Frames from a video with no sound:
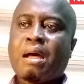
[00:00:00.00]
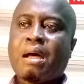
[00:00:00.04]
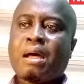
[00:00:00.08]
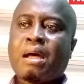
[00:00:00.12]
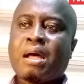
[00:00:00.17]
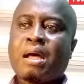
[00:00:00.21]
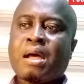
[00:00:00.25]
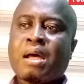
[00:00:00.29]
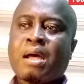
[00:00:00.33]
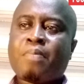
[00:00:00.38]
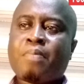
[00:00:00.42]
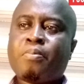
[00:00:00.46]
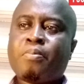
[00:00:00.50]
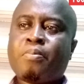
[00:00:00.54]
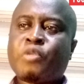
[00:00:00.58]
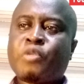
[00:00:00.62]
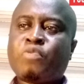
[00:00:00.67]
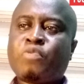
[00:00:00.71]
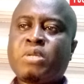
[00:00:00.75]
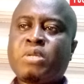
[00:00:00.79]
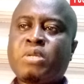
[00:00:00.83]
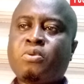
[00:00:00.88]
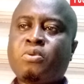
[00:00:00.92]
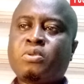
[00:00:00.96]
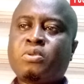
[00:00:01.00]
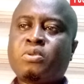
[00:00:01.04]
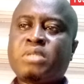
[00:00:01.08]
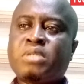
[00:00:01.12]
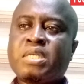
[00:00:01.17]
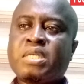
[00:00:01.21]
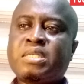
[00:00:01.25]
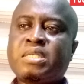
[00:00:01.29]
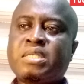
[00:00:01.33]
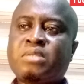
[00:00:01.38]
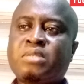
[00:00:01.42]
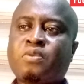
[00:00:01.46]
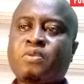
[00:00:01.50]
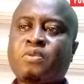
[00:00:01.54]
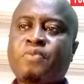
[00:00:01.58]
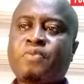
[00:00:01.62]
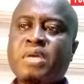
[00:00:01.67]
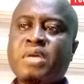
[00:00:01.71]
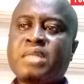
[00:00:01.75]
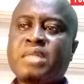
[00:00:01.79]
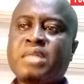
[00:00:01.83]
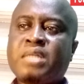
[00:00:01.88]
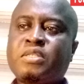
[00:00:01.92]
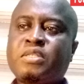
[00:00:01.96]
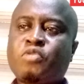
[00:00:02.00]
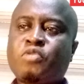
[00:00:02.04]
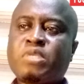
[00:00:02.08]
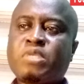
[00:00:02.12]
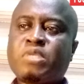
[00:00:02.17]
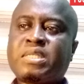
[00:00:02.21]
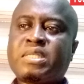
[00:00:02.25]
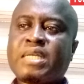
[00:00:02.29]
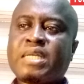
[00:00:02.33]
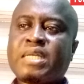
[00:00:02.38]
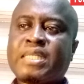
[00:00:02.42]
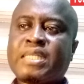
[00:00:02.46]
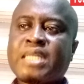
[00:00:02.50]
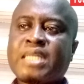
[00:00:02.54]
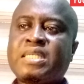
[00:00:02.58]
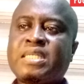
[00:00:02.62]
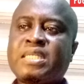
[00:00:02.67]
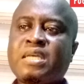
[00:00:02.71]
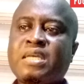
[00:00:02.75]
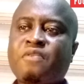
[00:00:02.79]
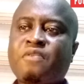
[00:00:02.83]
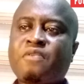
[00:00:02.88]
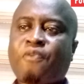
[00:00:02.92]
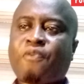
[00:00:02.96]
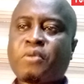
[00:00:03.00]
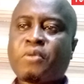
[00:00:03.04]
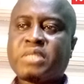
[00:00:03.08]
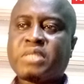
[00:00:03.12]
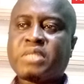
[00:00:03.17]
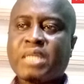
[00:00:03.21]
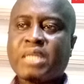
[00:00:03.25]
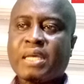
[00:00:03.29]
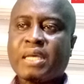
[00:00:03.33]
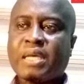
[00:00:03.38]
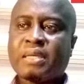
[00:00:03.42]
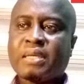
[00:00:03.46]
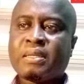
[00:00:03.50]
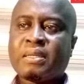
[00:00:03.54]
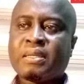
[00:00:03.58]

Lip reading: are between those ages of 18, 29, 30, and 49.